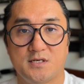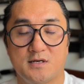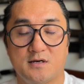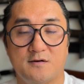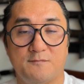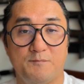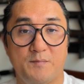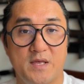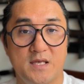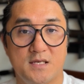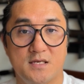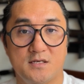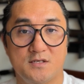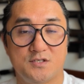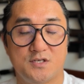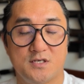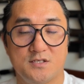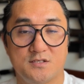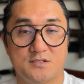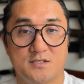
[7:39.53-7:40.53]
making
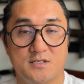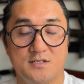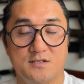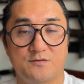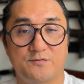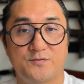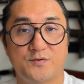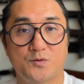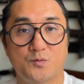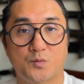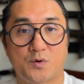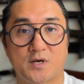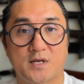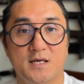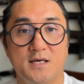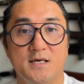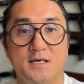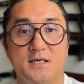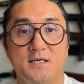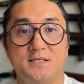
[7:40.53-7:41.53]
changes in your footwork,
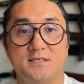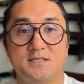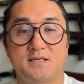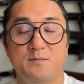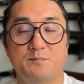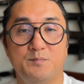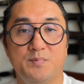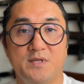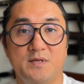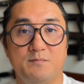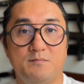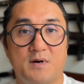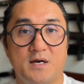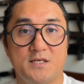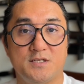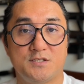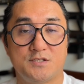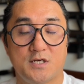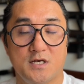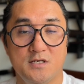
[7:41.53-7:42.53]
simply by
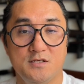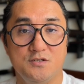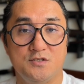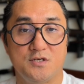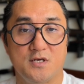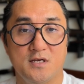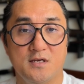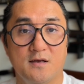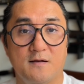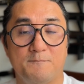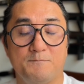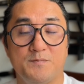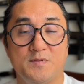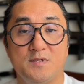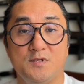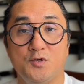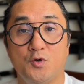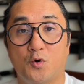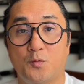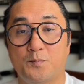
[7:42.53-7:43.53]
changing
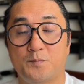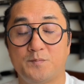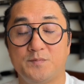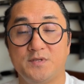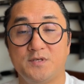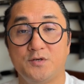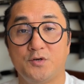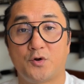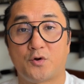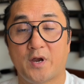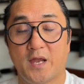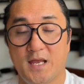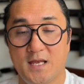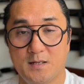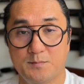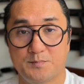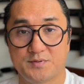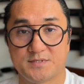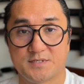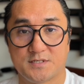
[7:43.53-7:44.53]
your
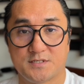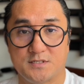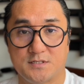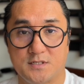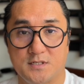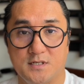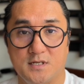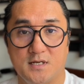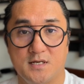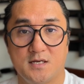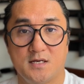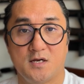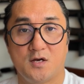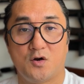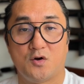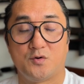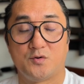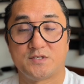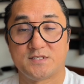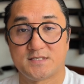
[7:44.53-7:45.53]
hand position,
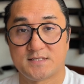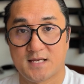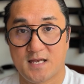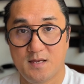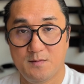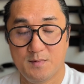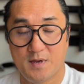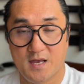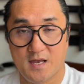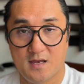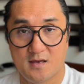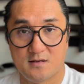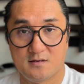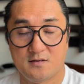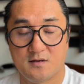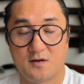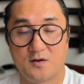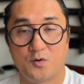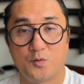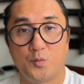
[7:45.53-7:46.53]
same
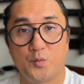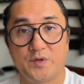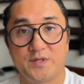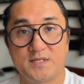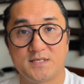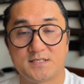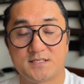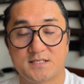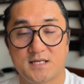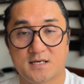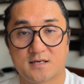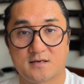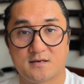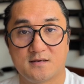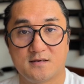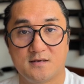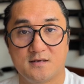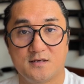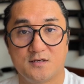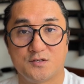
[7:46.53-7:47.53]
hand with the stick.
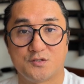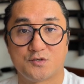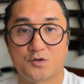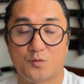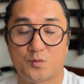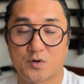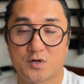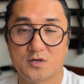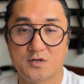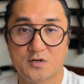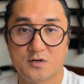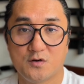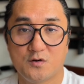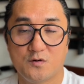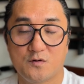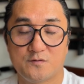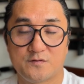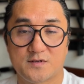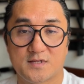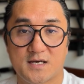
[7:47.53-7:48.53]
So we're gonna
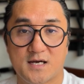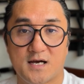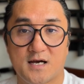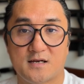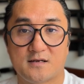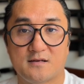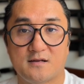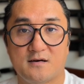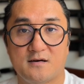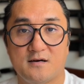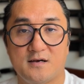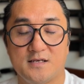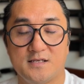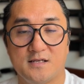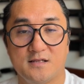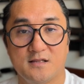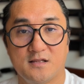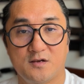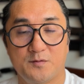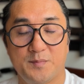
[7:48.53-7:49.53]
go over that in
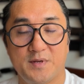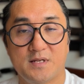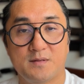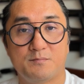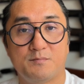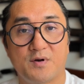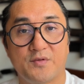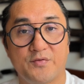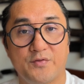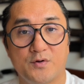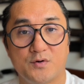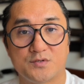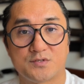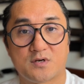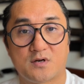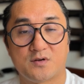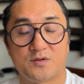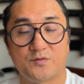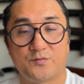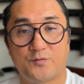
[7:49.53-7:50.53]
a little bit, but those
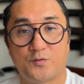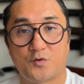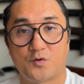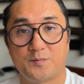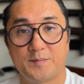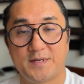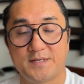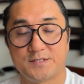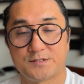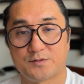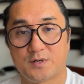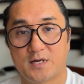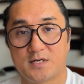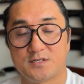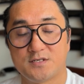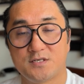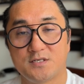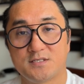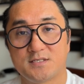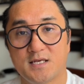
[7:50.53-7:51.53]
are the four main
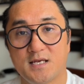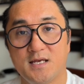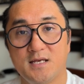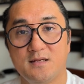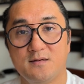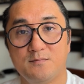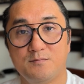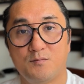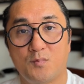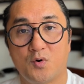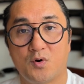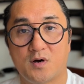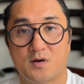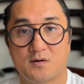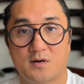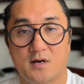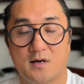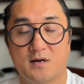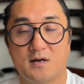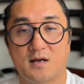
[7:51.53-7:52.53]
strategies in
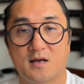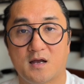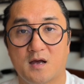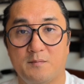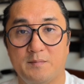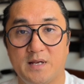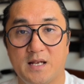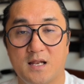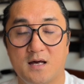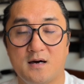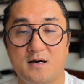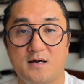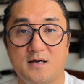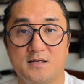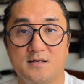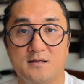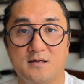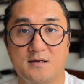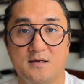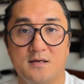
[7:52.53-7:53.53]
Mohara.
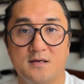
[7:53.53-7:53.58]
Kabilaan,